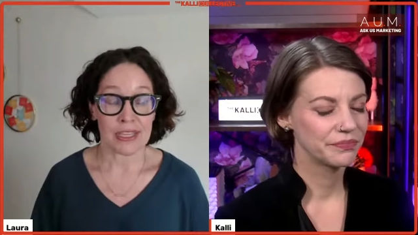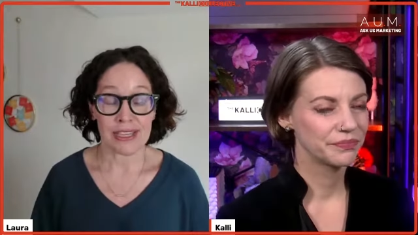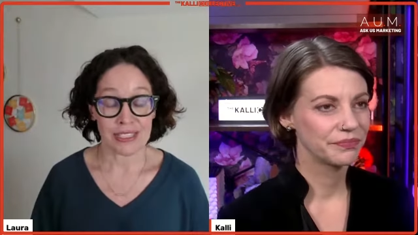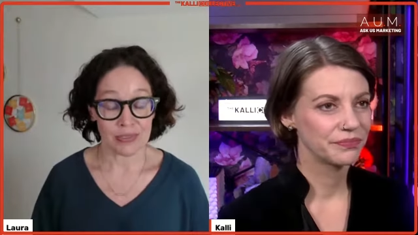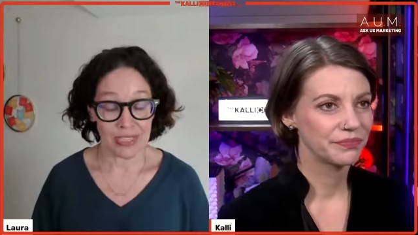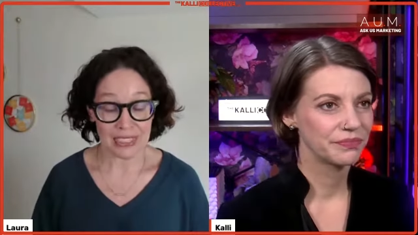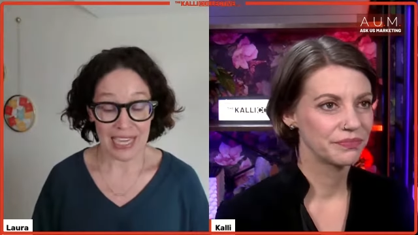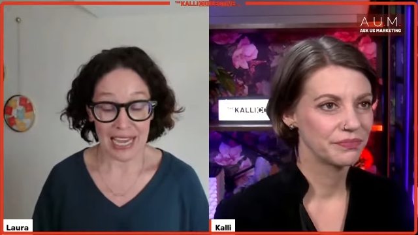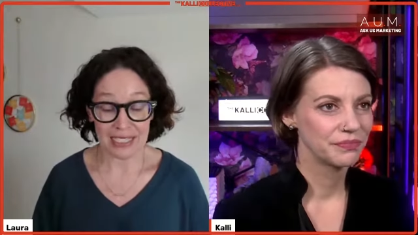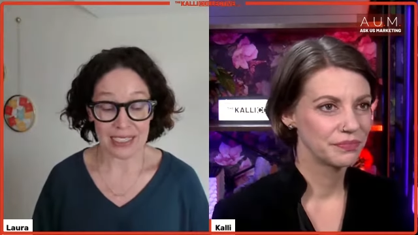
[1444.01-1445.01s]
Speaker 1: that's
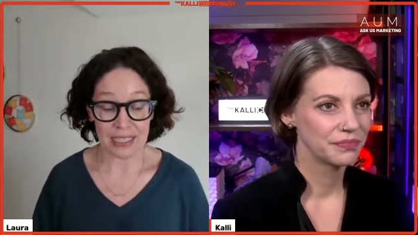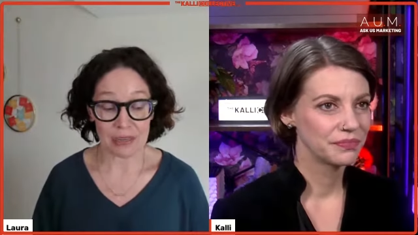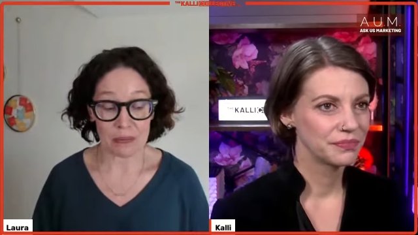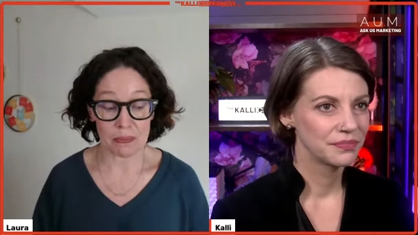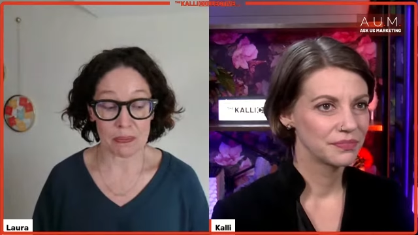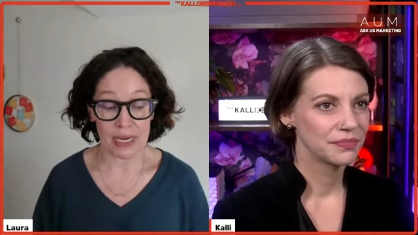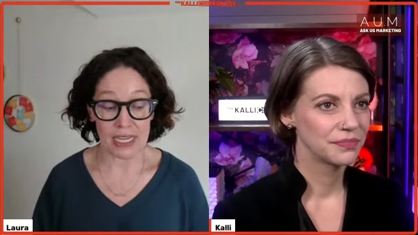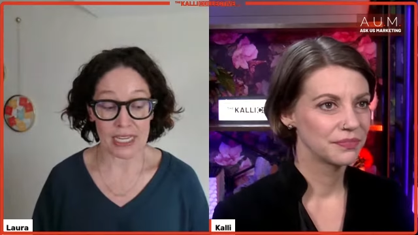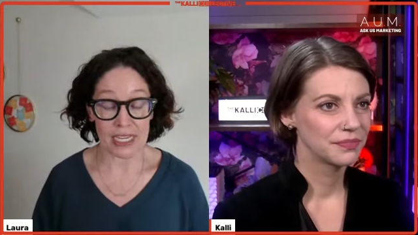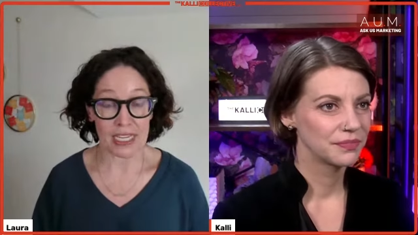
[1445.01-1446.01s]
fantastic
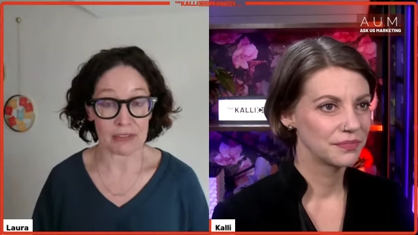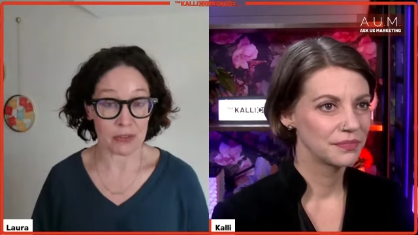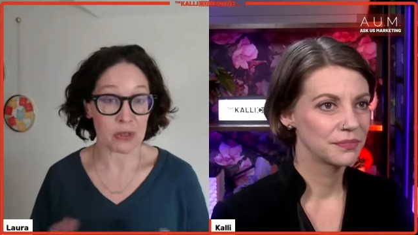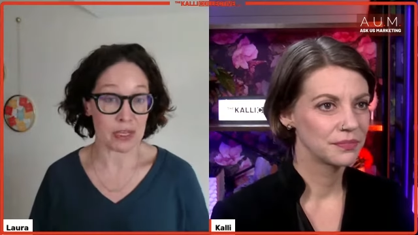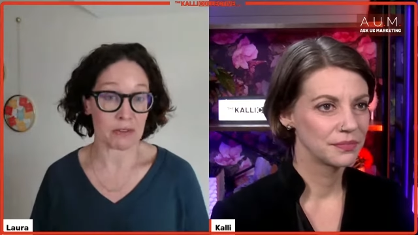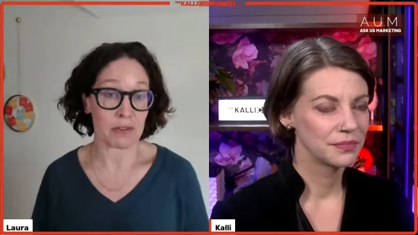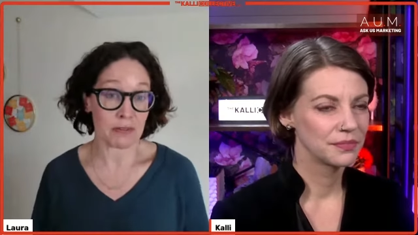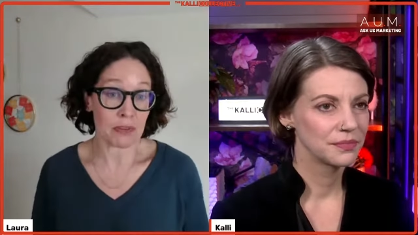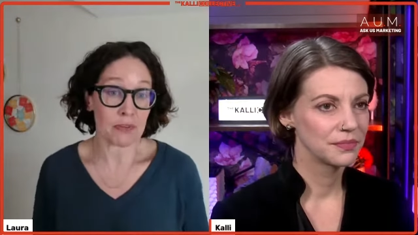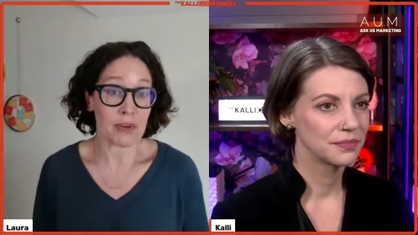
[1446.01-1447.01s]
but if you can
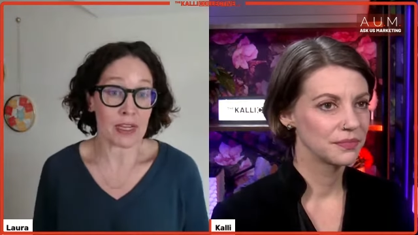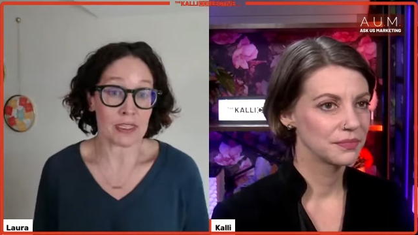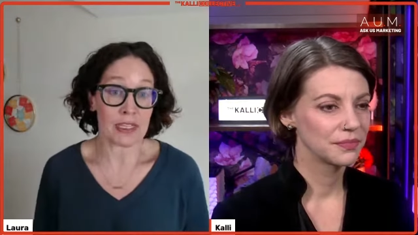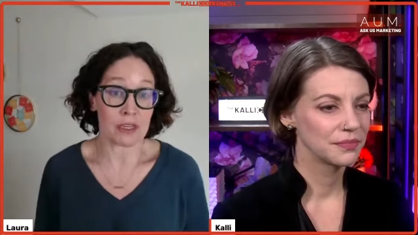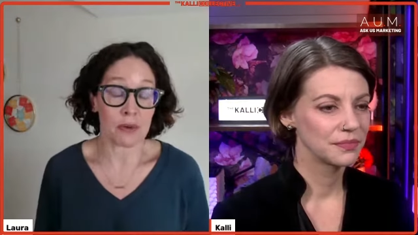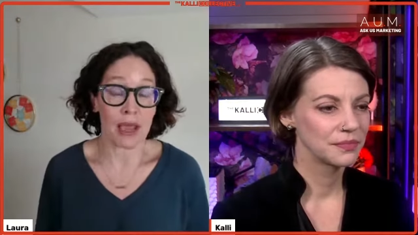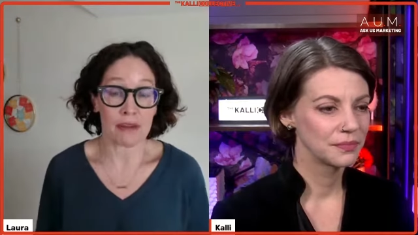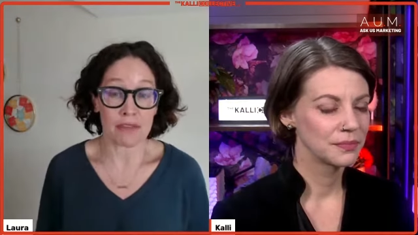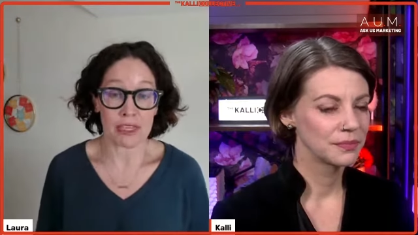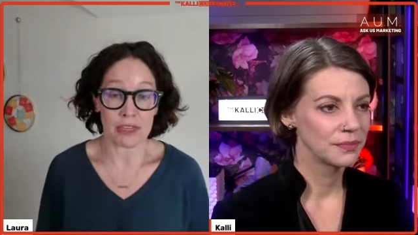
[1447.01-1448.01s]
if you find that you
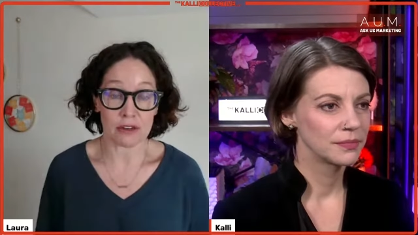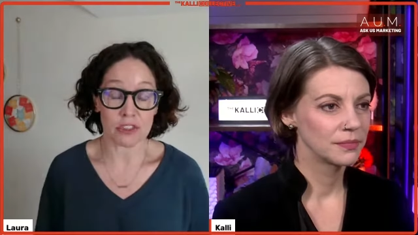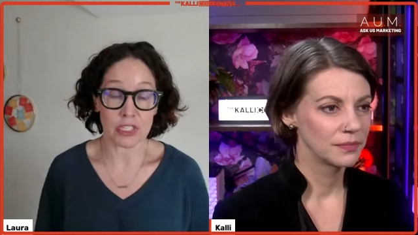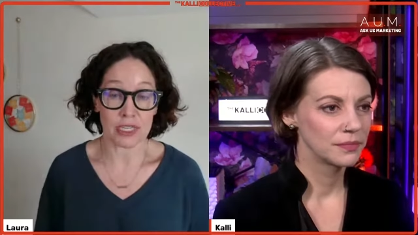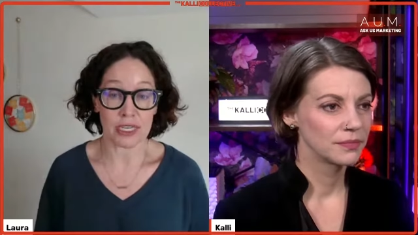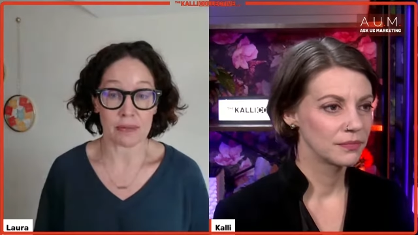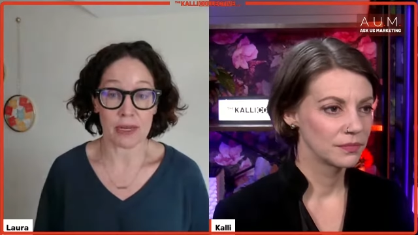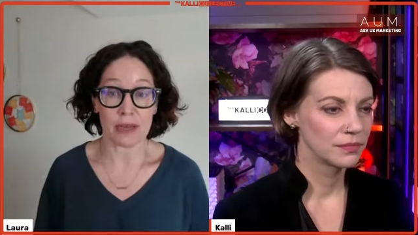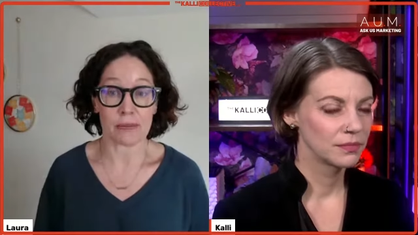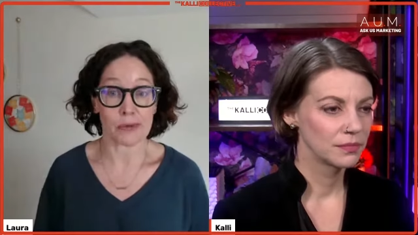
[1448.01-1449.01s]
have the energy to keep
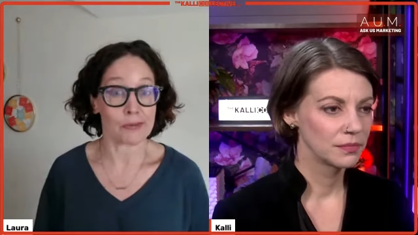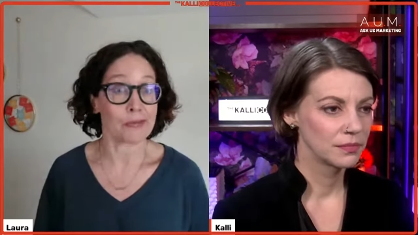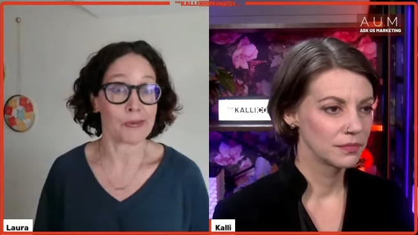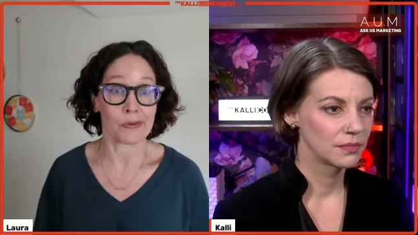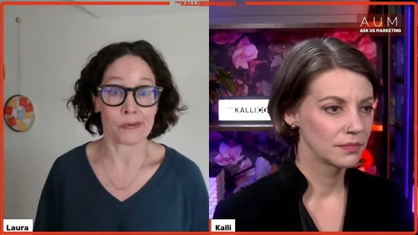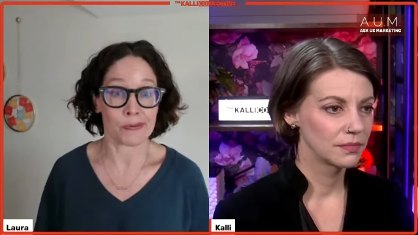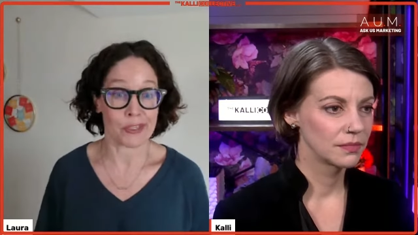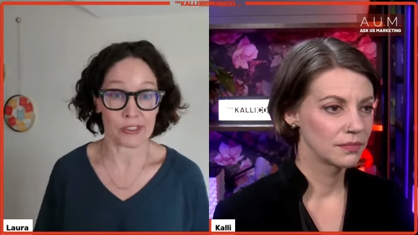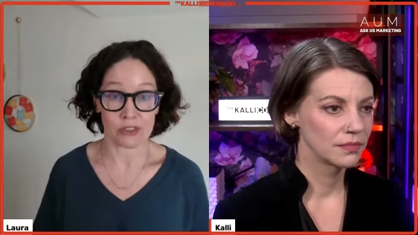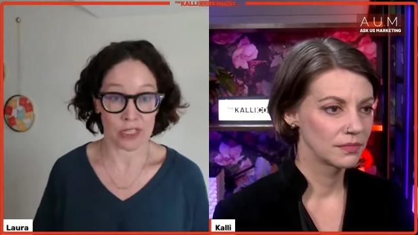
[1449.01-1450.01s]
it up or if you
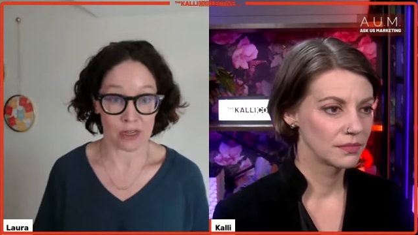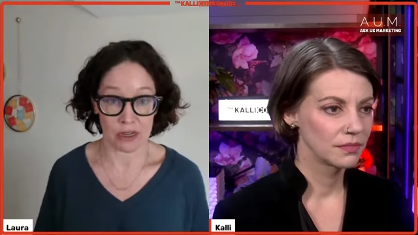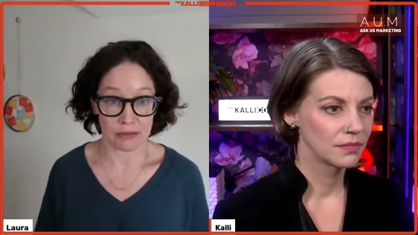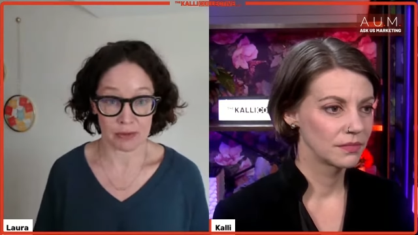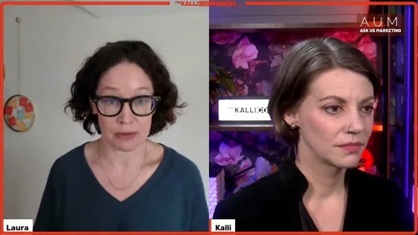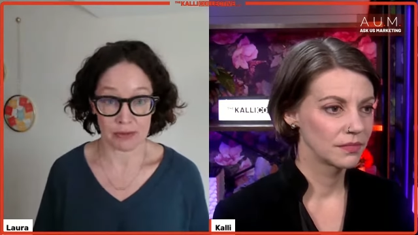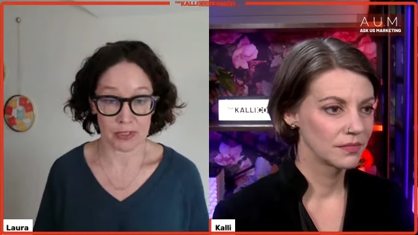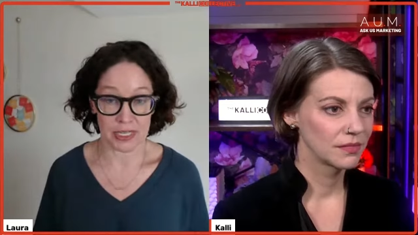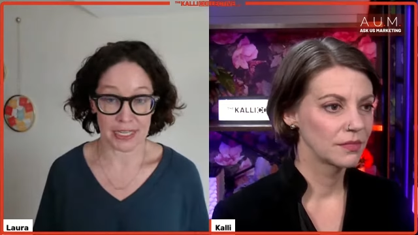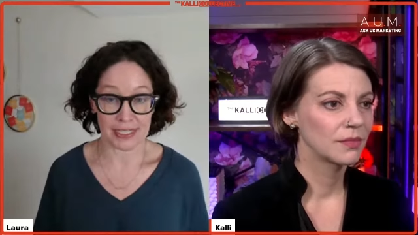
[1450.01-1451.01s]
want to drink coffee
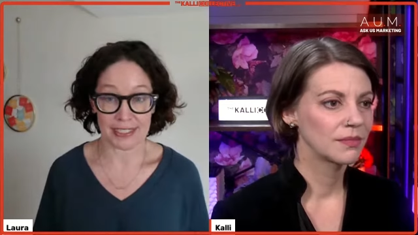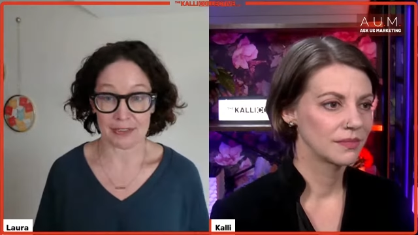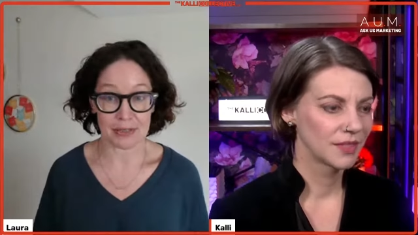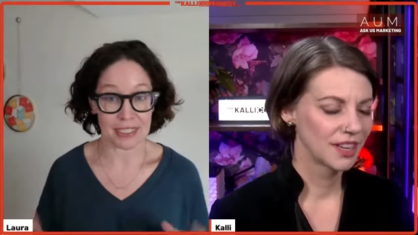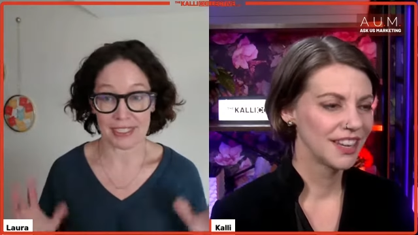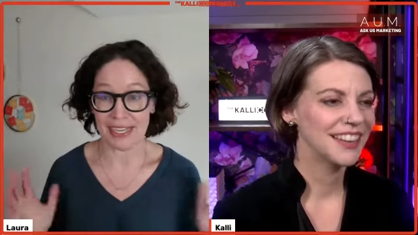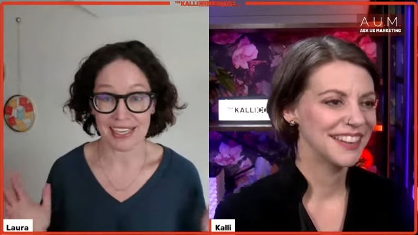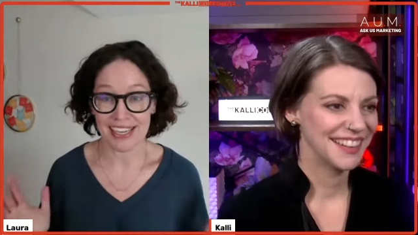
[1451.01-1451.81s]
beforehand and really